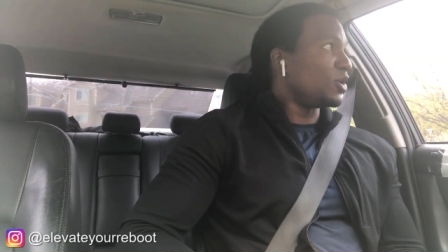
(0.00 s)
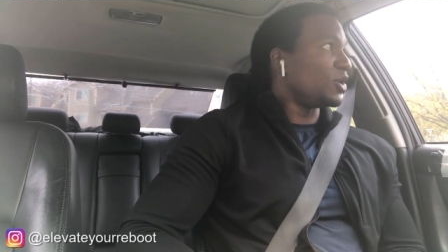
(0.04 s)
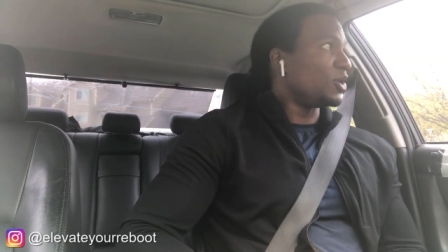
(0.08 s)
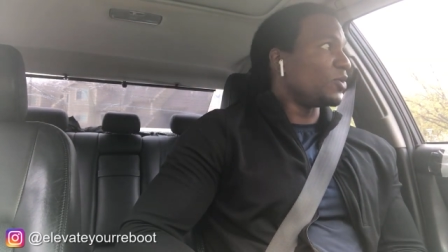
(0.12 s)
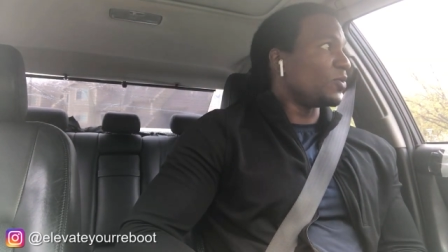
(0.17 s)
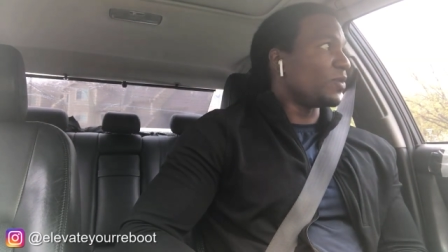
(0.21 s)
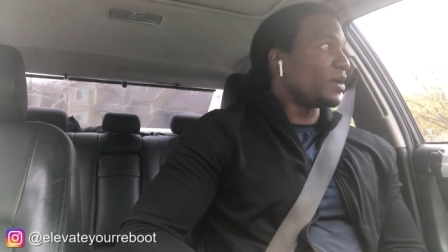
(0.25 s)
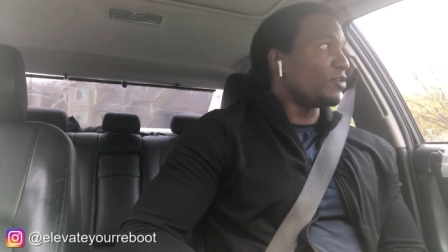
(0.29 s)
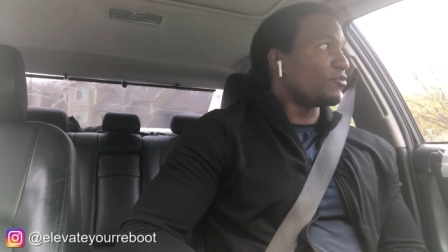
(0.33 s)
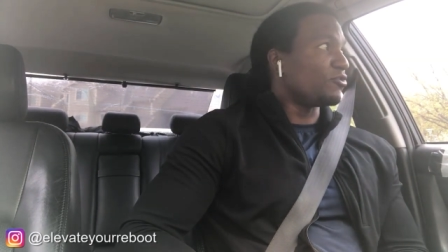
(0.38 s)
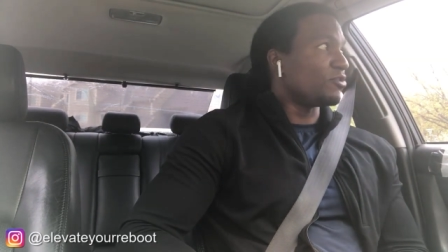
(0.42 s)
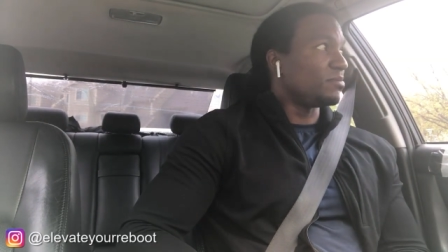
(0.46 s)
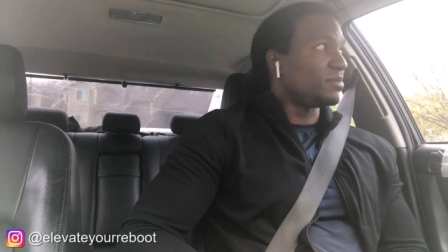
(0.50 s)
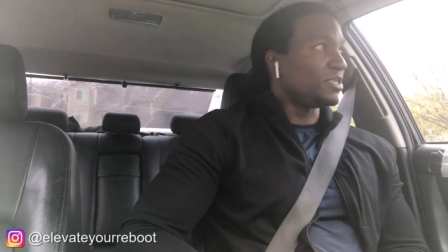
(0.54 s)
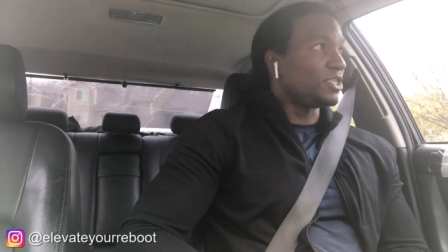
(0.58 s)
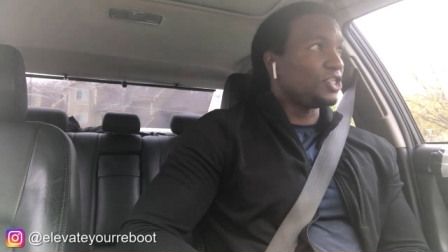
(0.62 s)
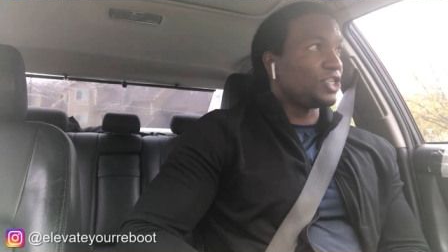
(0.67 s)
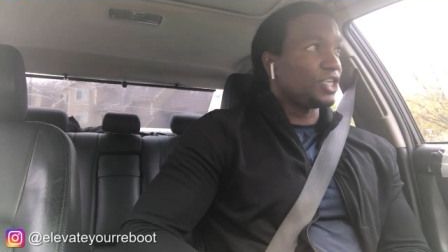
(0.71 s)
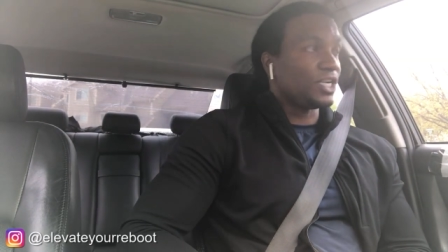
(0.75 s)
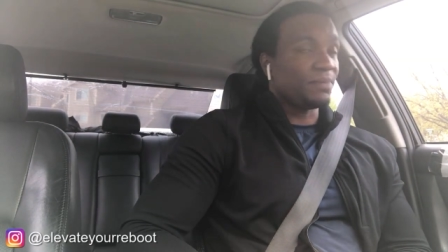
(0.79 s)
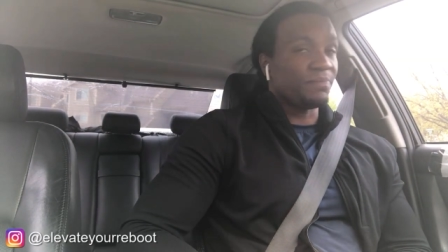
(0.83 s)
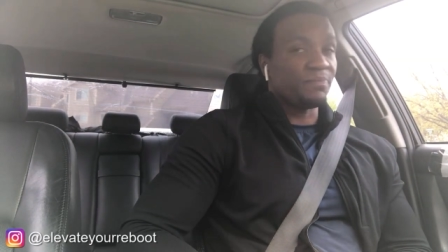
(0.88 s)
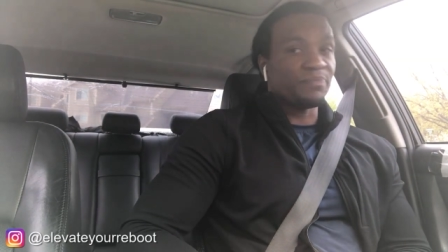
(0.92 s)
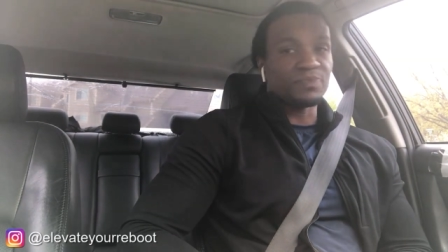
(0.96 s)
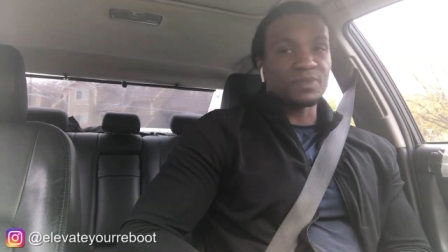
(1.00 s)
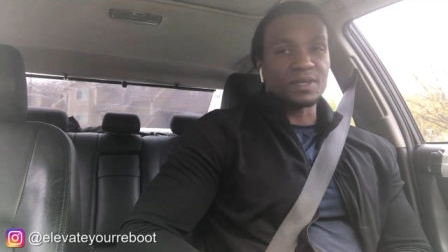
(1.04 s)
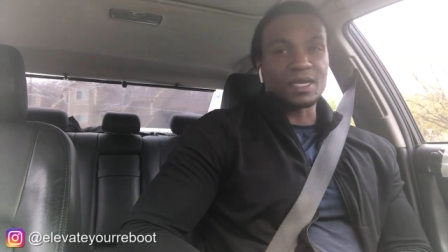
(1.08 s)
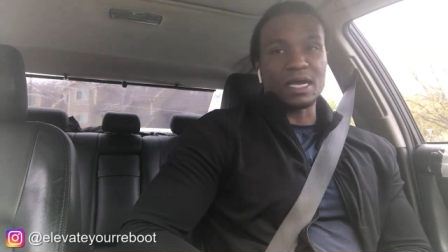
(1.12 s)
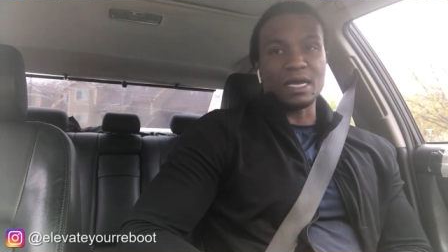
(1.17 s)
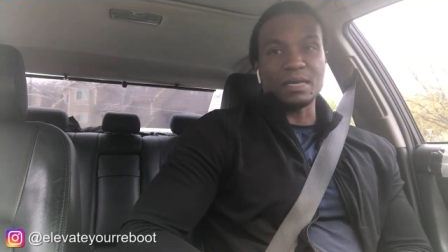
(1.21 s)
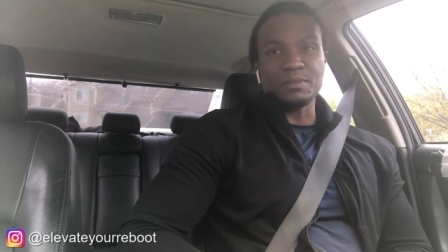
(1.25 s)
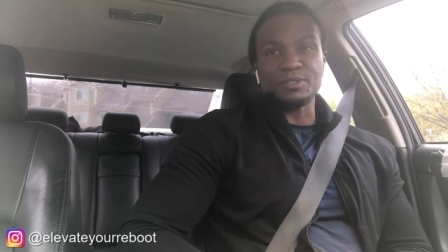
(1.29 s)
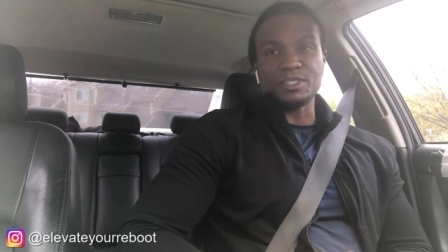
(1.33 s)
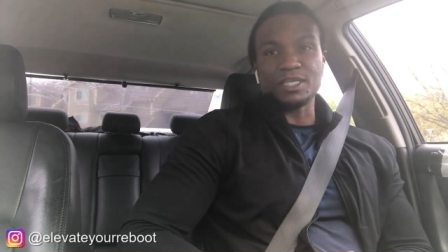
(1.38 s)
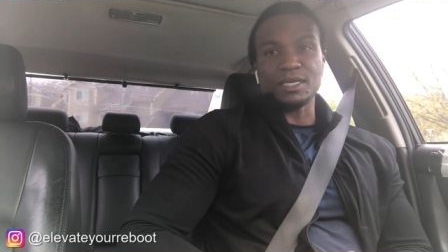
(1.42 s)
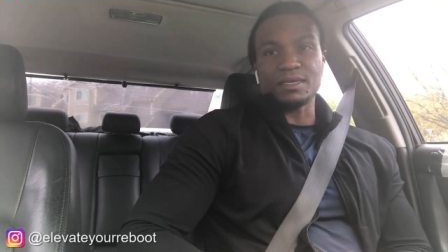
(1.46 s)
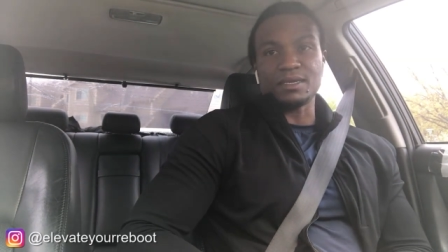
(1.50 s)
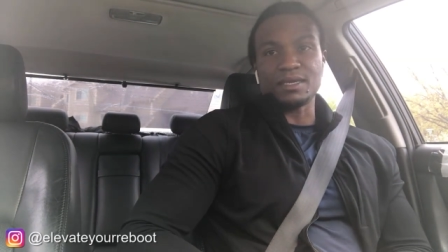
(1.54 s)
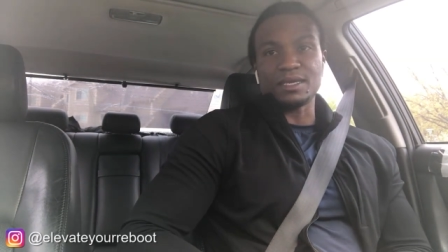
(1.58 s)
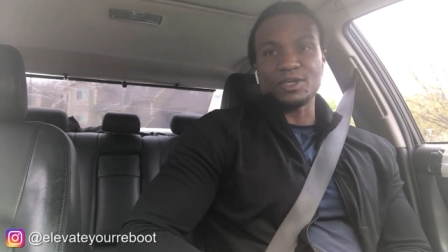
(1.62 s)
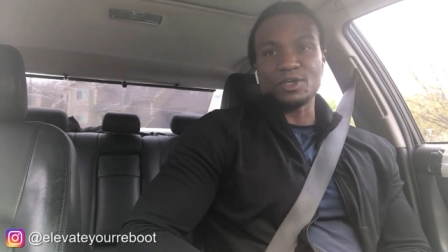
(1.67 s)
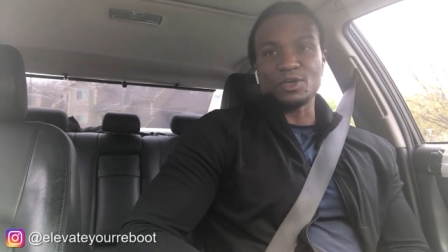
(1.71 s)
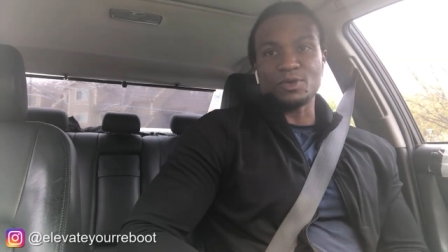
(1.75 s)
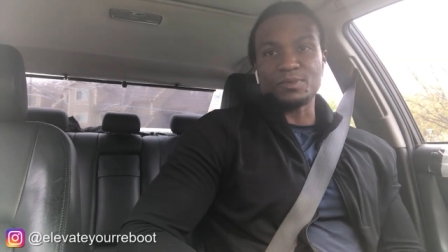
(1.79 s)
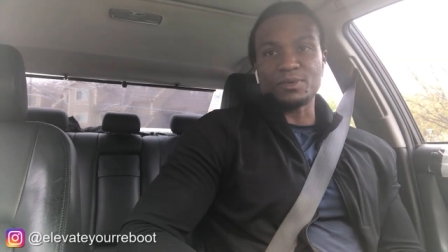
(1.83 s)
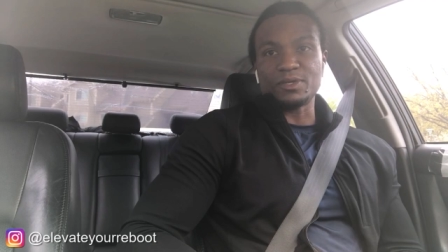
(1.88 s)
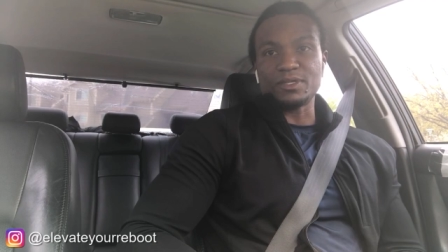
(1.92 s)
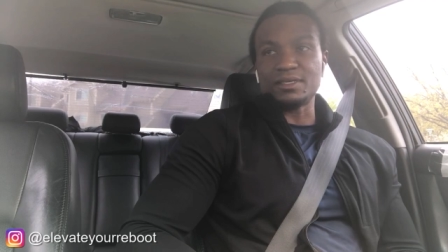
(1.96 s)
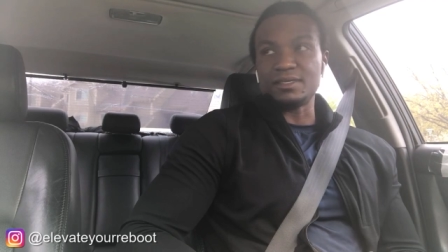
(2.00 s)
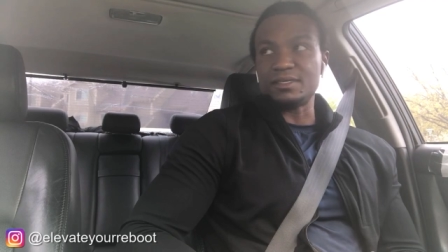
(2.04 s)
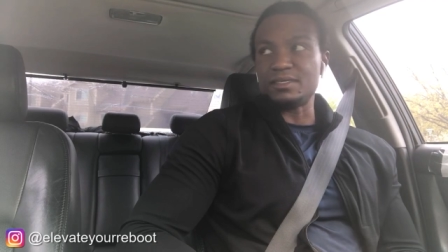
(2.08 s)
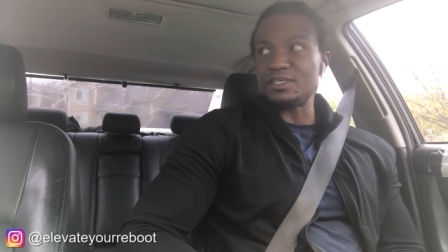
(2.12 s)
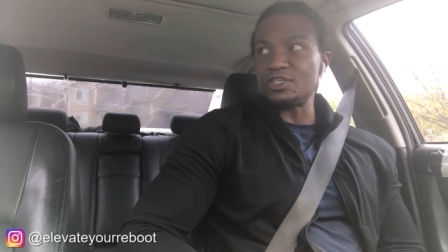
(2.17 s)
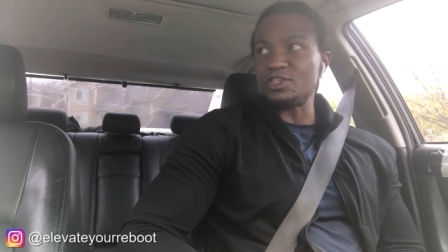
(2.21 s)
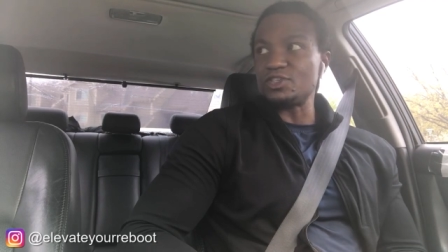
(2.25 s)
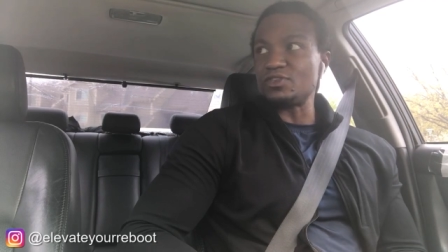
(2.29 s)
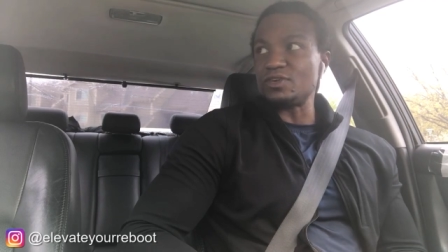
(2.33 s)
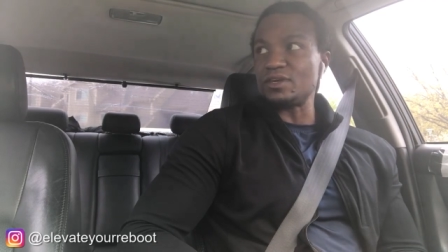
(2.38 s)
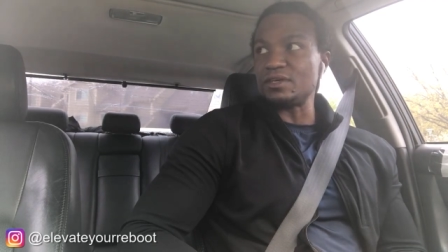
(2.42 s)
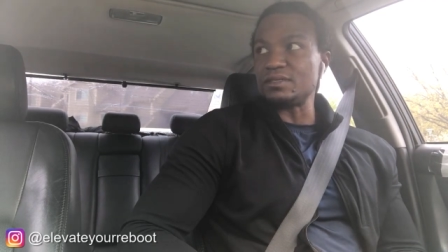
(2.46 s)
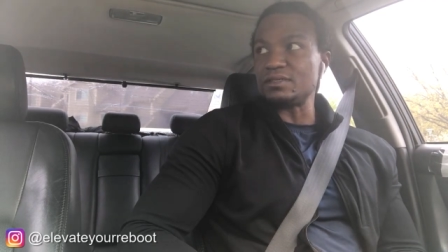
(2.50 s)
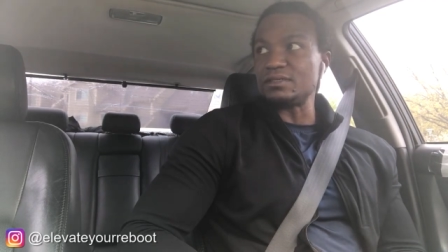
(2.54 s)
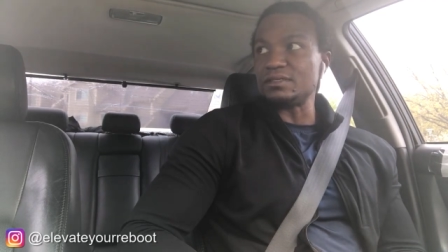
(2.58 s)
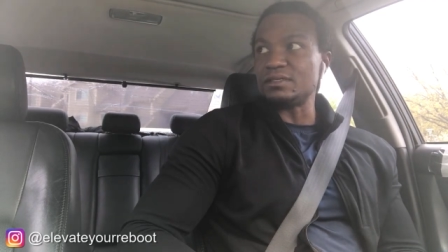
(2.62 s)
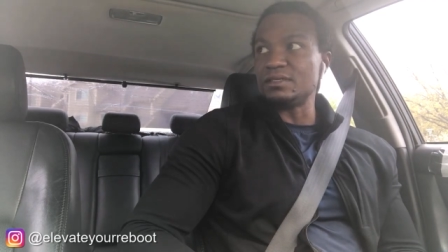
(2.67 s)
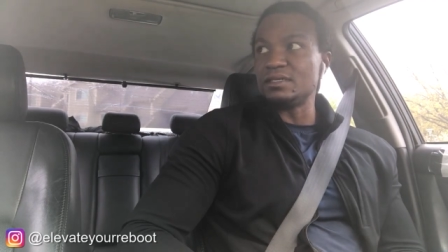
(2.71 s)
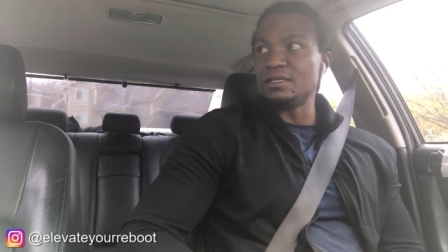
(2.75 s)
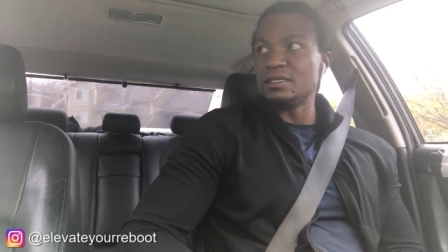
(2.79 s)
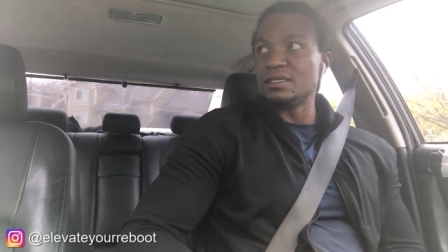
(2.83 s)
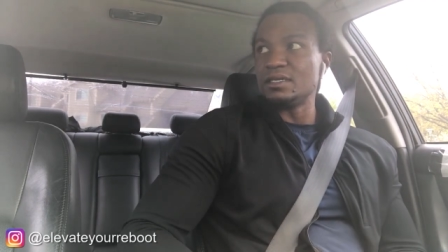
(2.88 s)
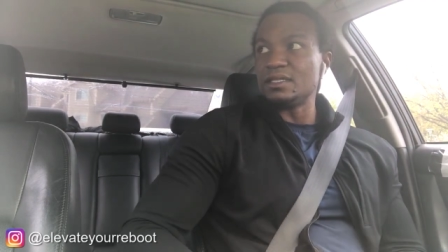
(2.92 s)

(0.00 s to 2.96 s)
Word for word: on the way from the gym. I'm J K, your brother in this struggle.